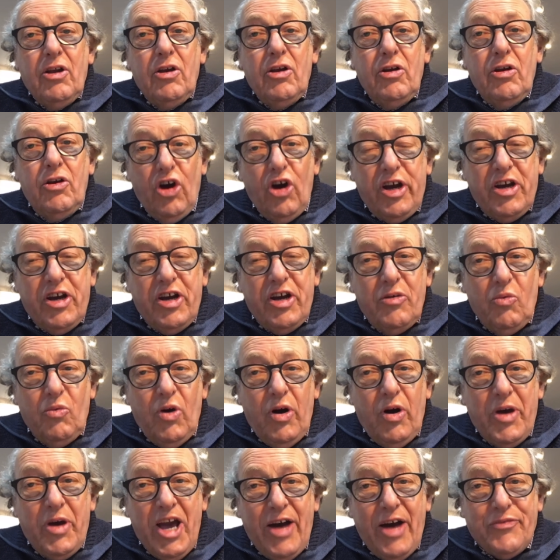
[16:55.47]
look at what
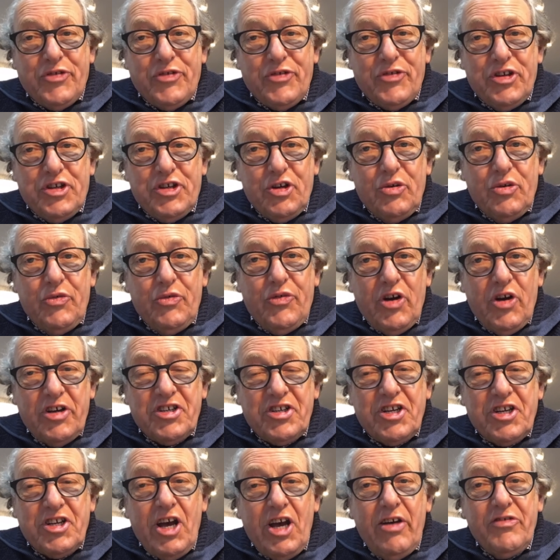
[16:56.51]
we have to do for
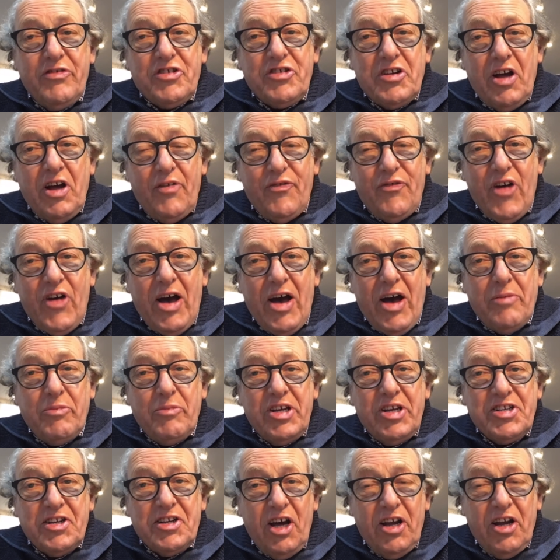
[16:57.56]
ourselves and our
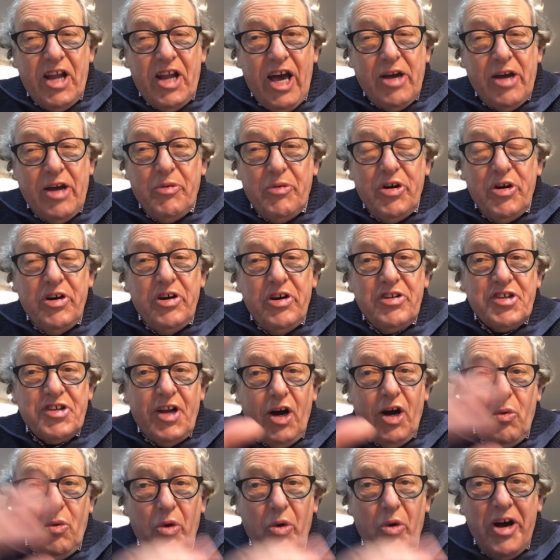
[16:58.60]
families and our neighbourhoods and
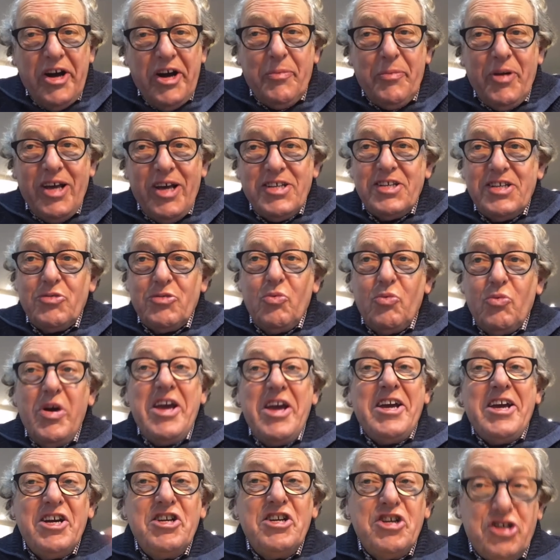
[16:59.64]
our workplaces. We
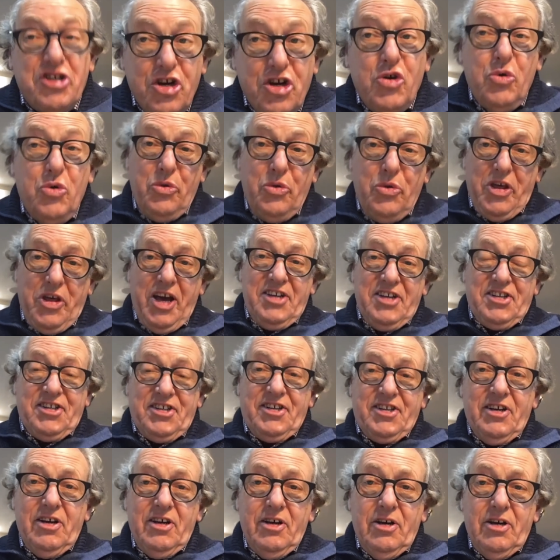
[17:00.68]
can do
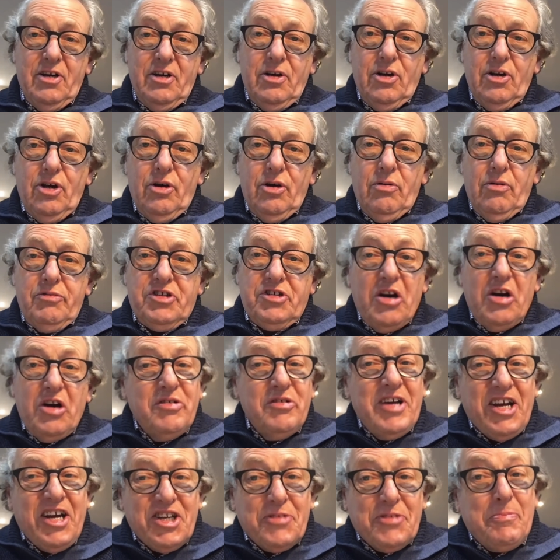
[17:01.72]
this. Don't
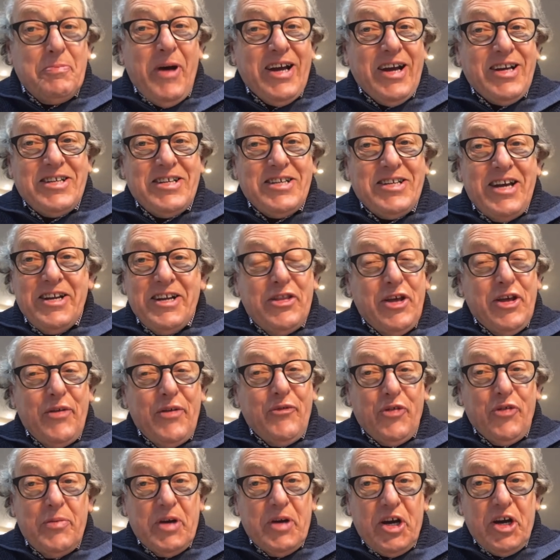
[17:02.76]
expect anything
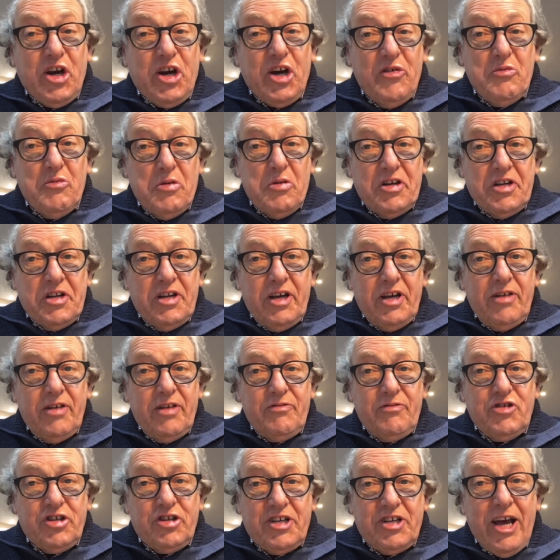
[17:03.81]
from the government.
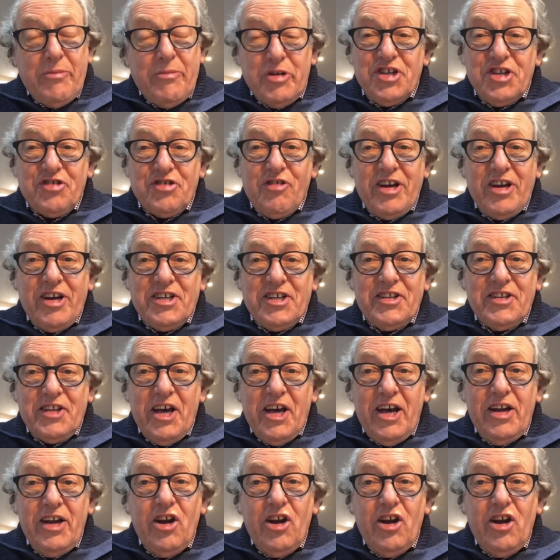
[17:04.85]
They've demonstrated they're